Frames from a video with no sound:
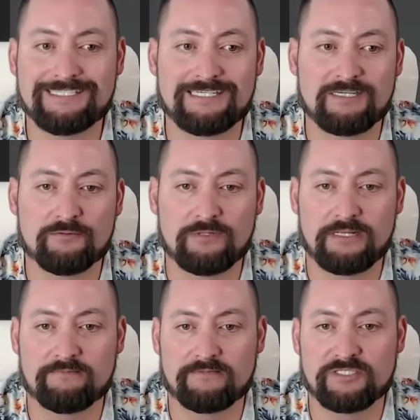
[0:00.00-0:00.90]
of see it
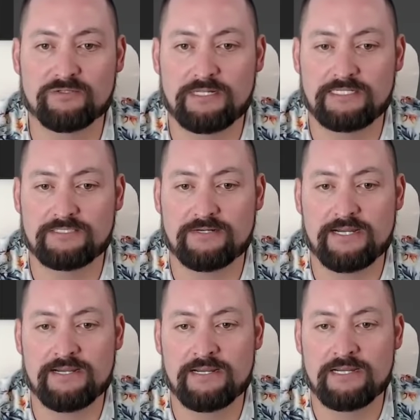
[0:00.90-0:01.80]
like visualize,
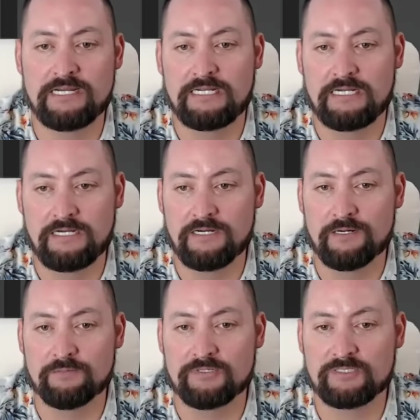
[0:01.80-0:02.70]
right?
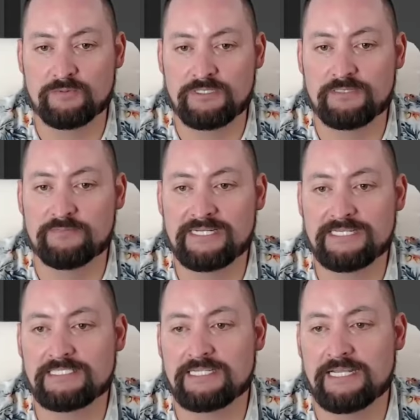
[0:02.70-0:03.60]
Because one of the
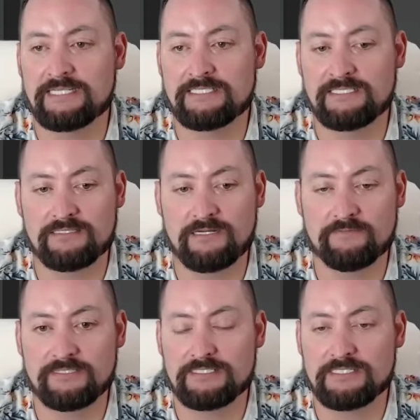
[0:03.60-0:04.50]
biggest tests is
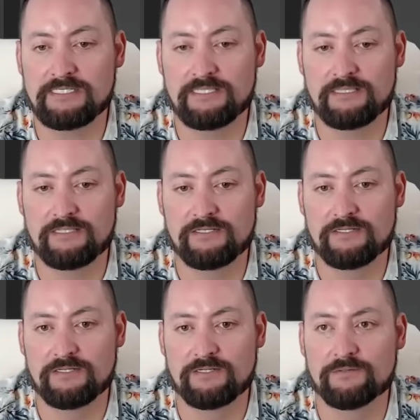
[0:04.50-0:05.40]
obviously
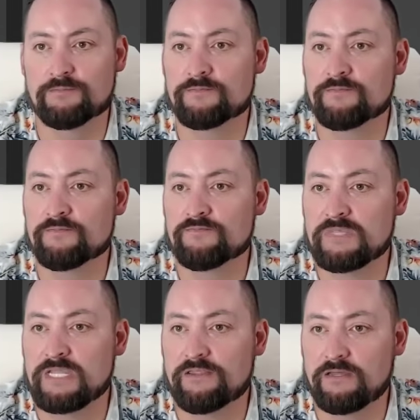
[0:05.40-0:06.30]
I
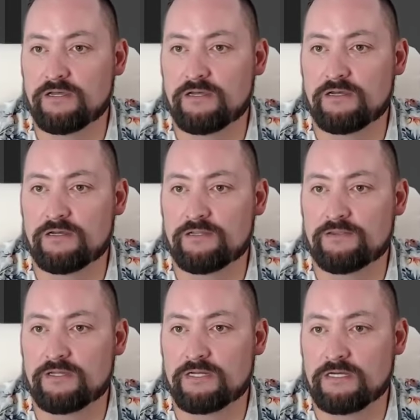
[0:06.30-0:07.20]
want
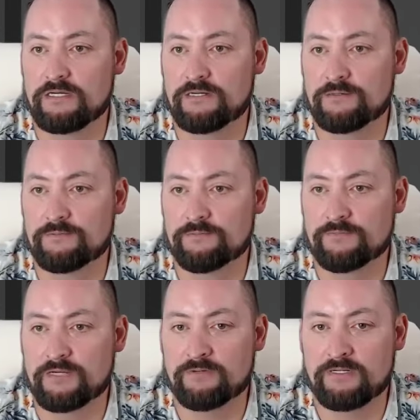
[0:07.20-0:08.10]

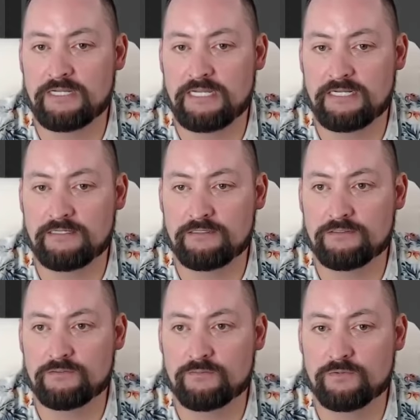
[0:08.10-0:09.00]
to add a
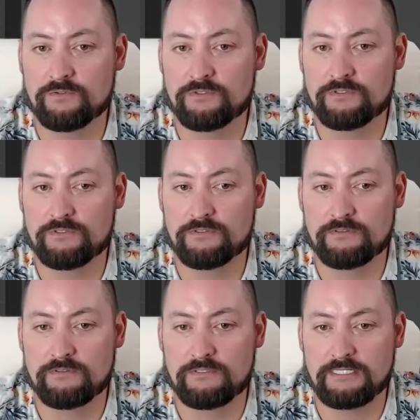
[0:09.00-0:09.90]
little more
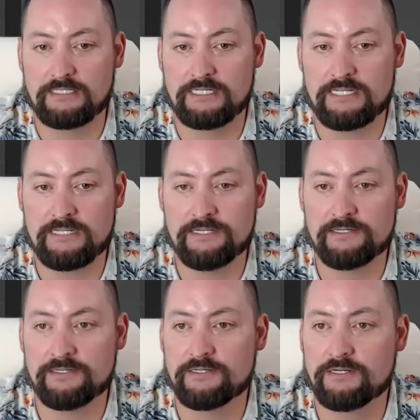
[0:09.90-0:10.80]
like light
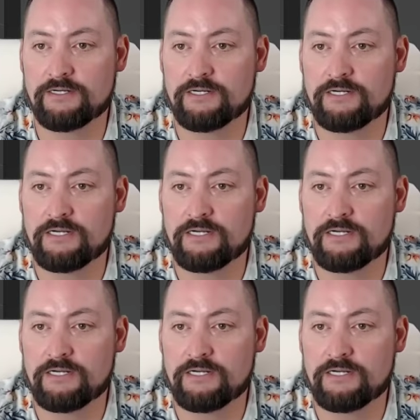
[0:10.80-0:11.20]
here.